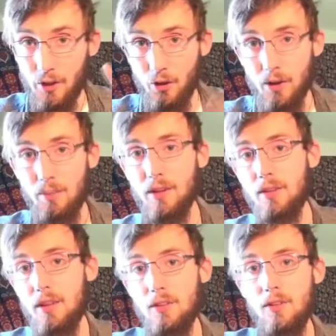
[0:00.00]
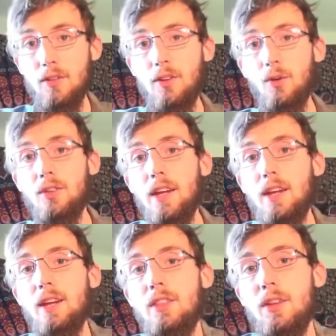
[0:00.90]
agreement is to don't take
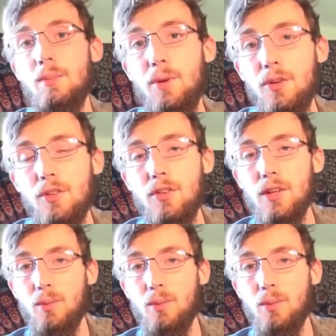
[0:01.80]
anything personally.